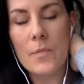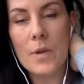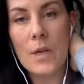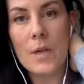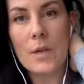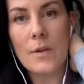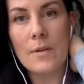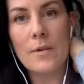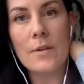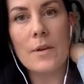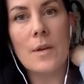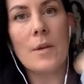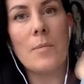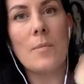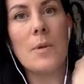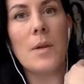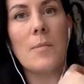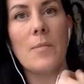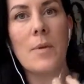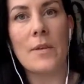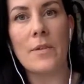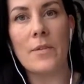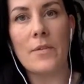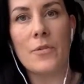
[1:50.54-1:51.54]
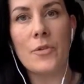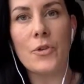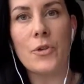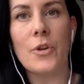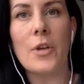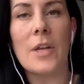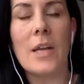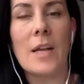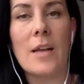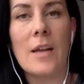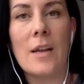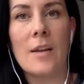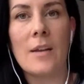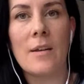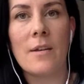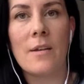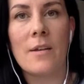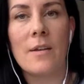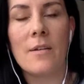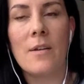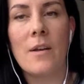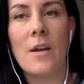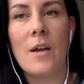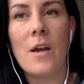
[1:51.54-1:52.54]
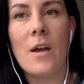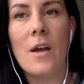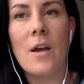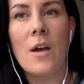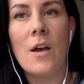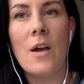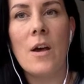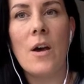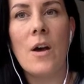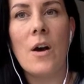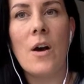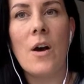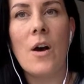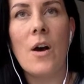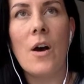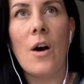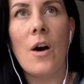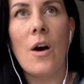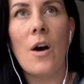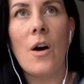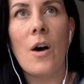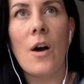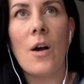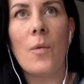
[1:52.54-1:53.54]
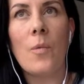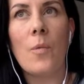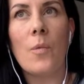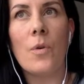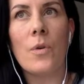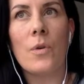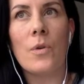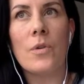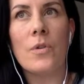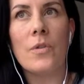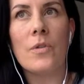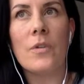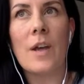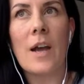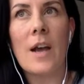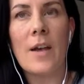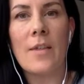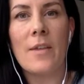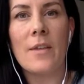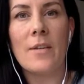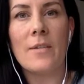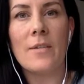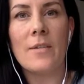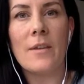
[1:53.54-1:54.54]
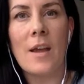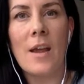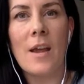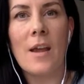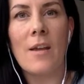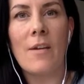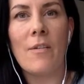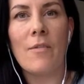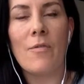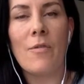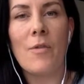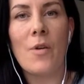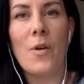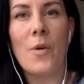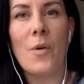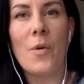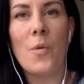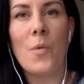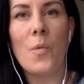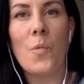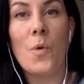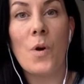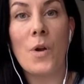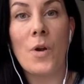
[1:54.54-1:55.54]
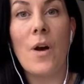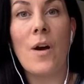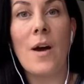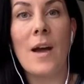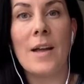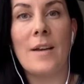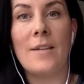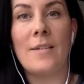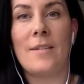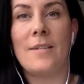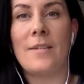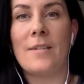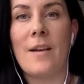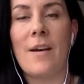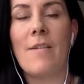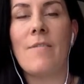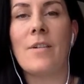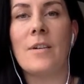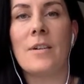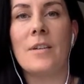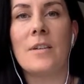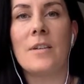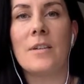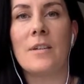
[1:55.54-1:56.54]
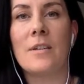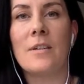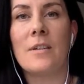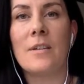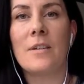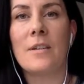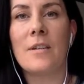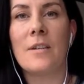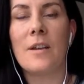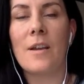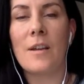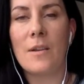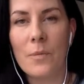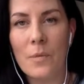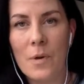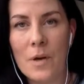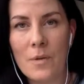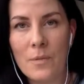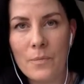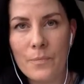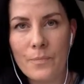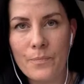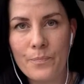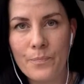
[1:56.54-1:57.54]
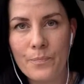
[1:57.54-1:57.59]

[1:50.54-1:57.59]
it's going to be a massive journey, and I want others to have what I discover as well.